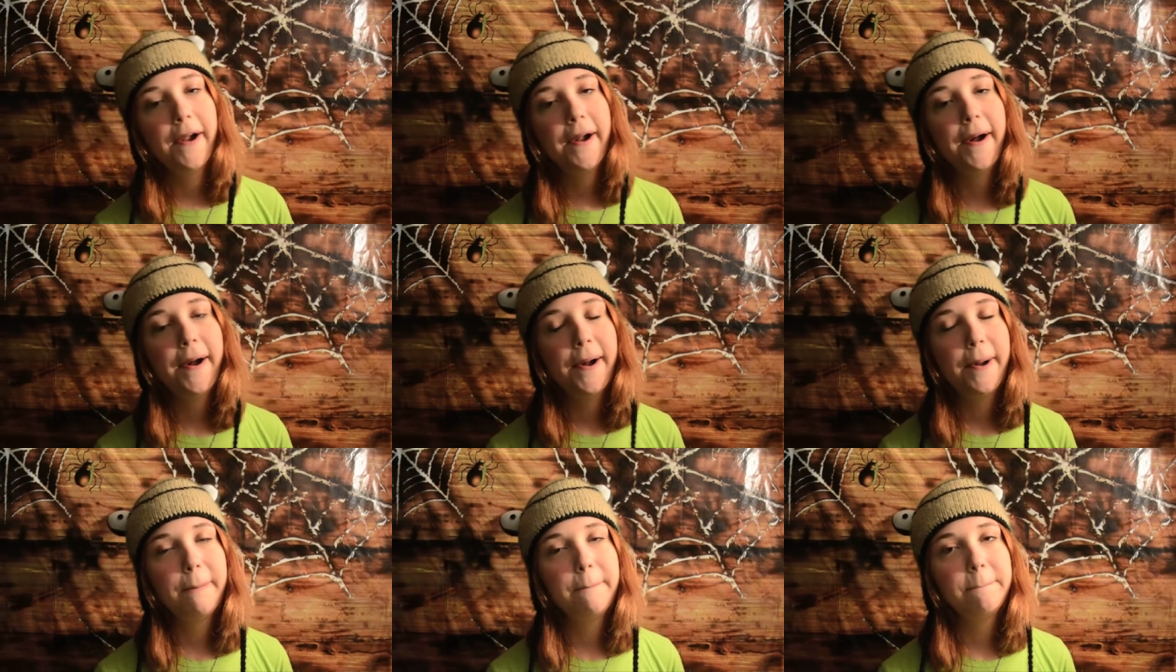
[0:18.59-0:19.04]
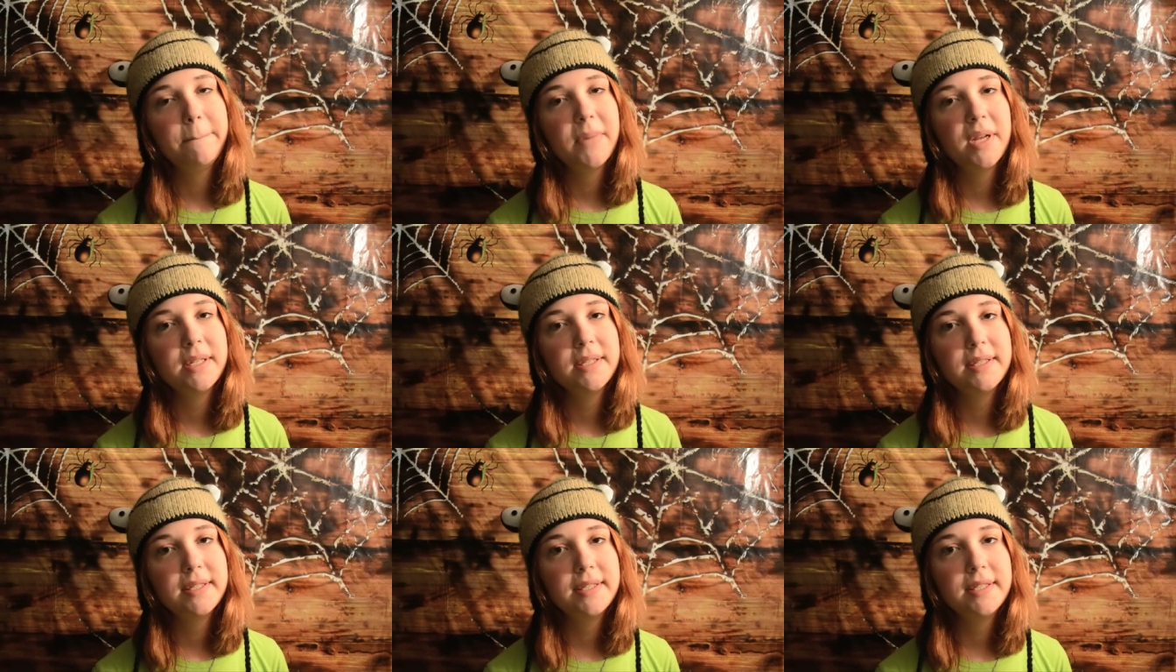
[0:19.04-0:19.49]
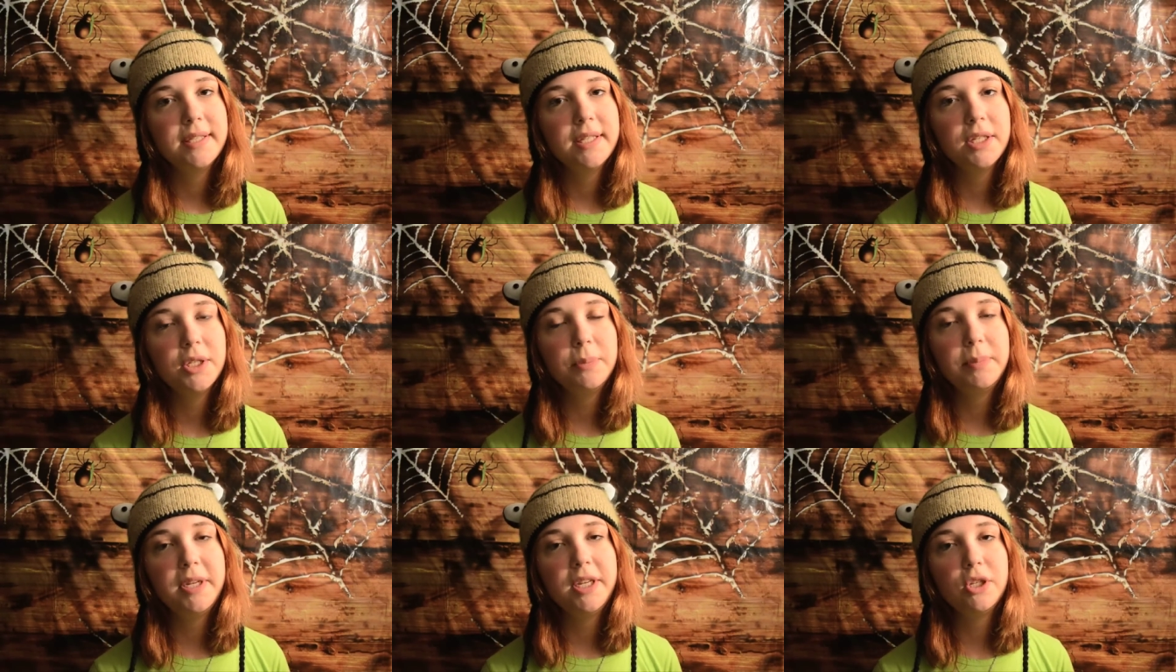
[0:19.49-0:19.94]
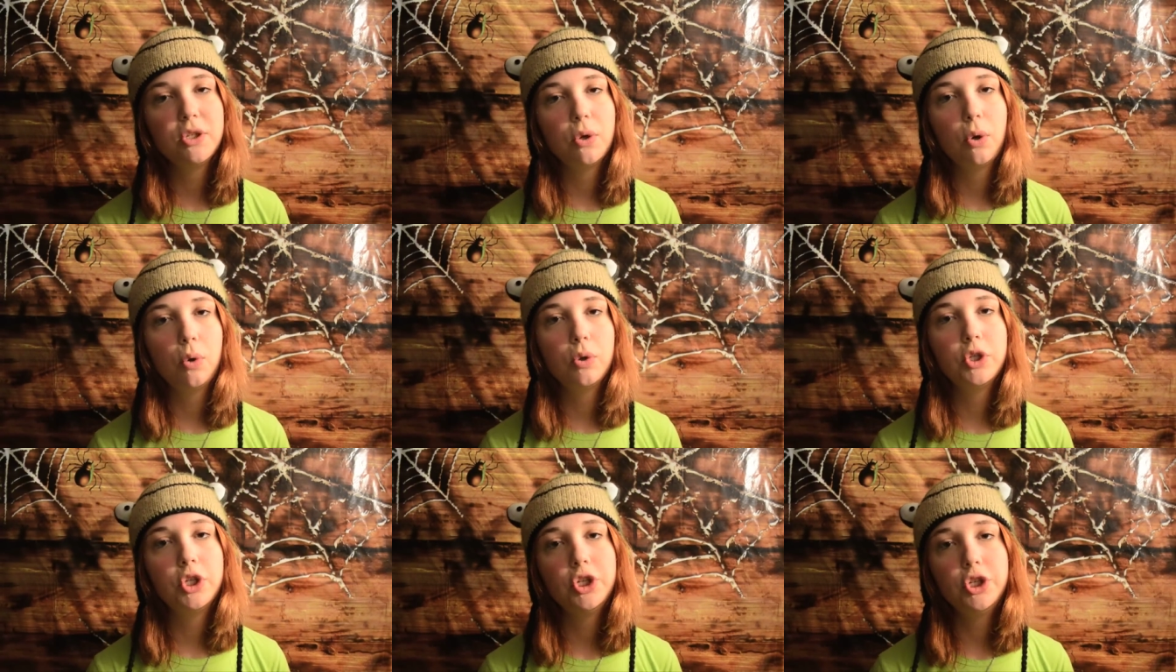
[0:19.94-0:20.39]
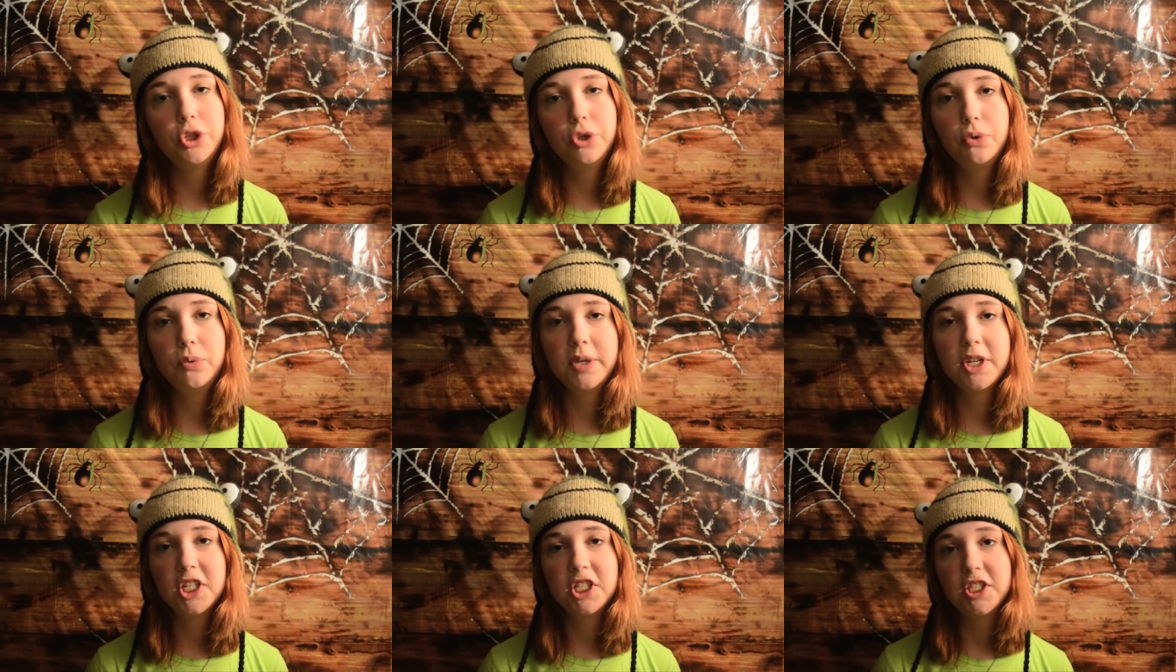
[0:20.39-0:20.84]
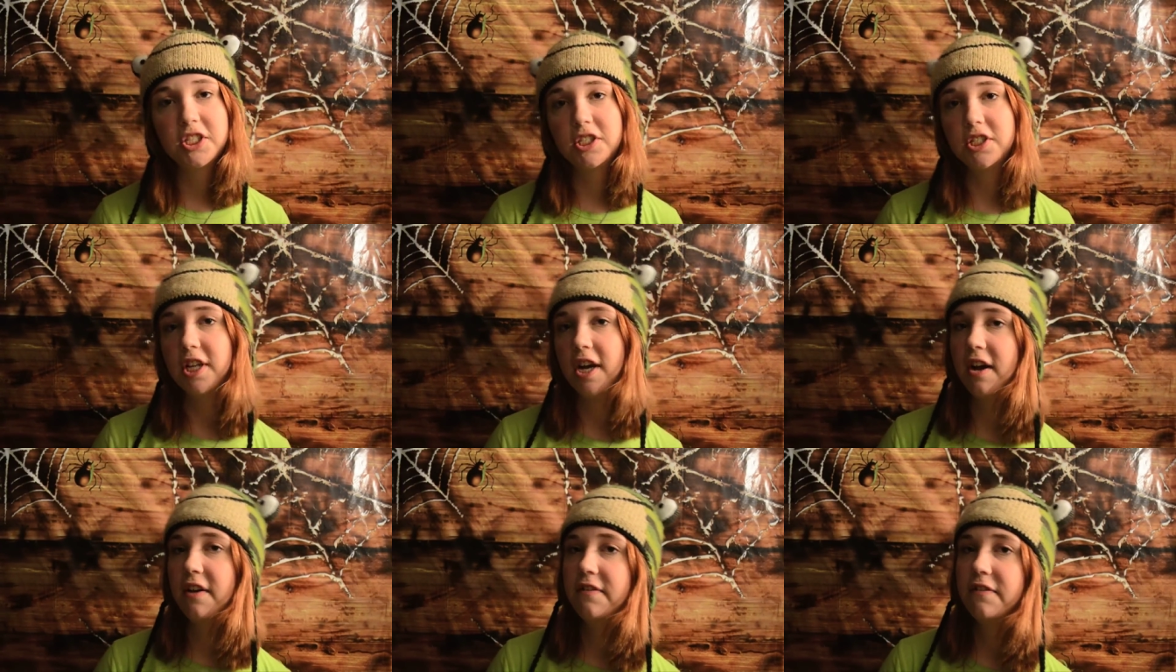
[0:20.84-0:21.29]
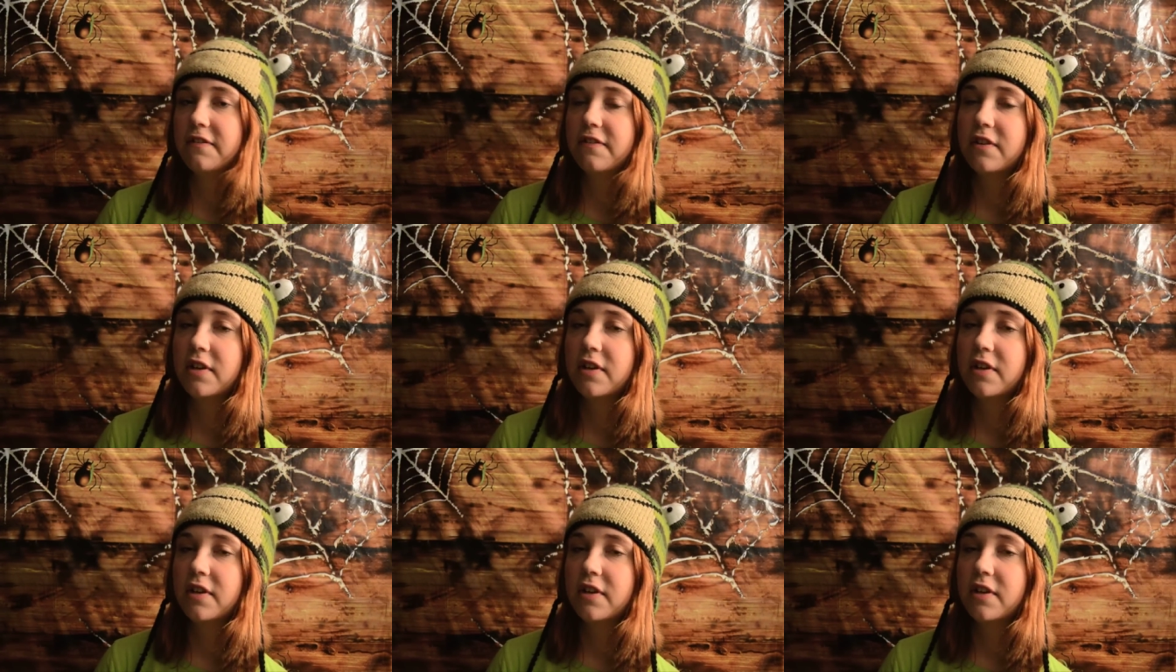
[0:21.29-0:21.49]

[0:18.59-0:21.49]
um, still being told to do weird stuff.